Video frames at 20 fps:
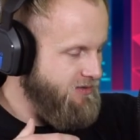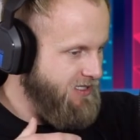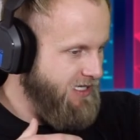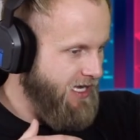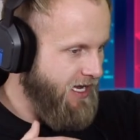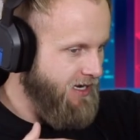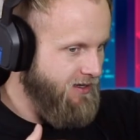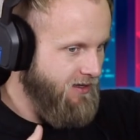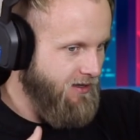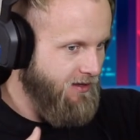was
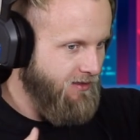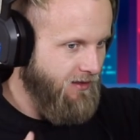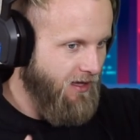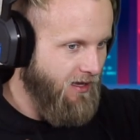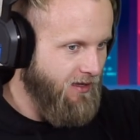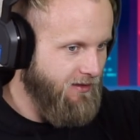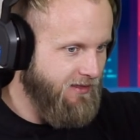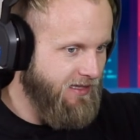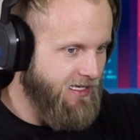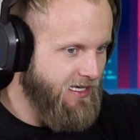kind of
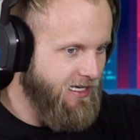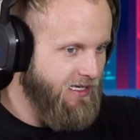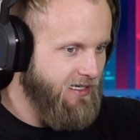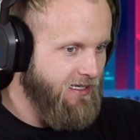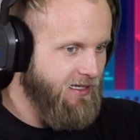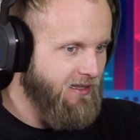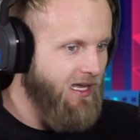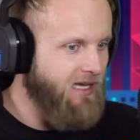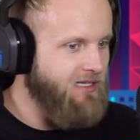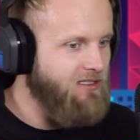on lead,
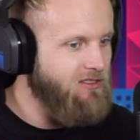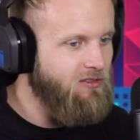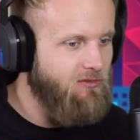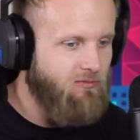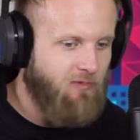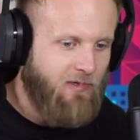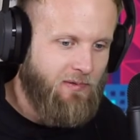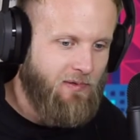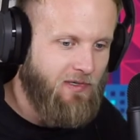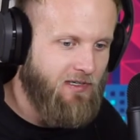and like, dude,
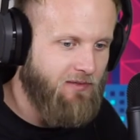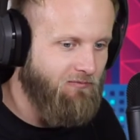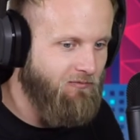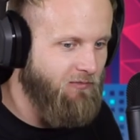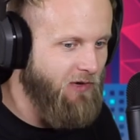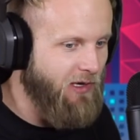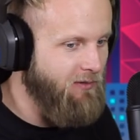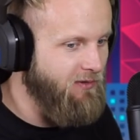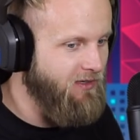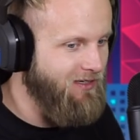we were
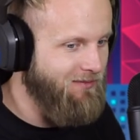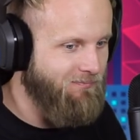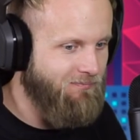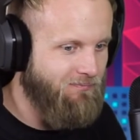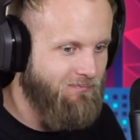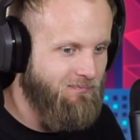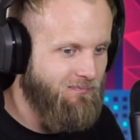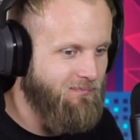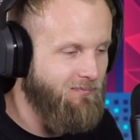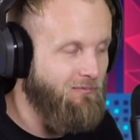
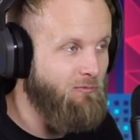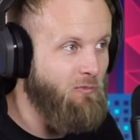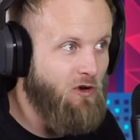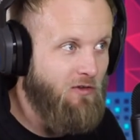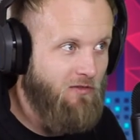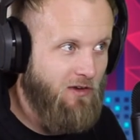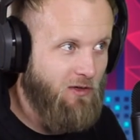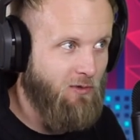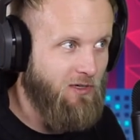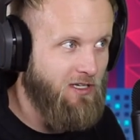
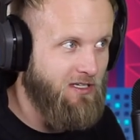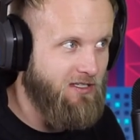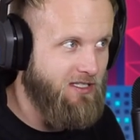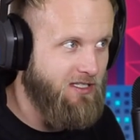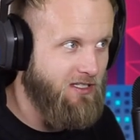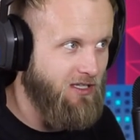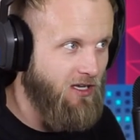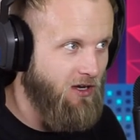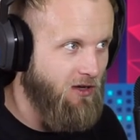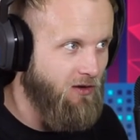moving real
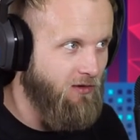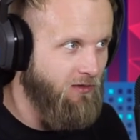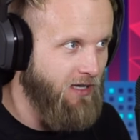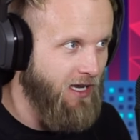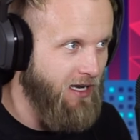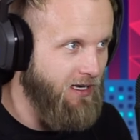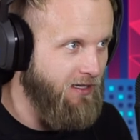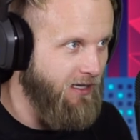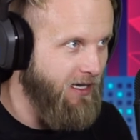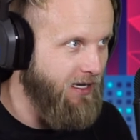slow,
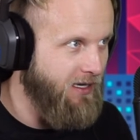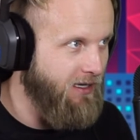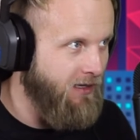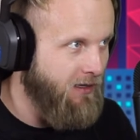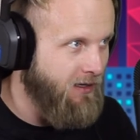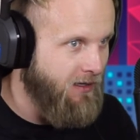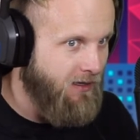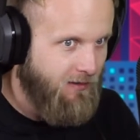kind of like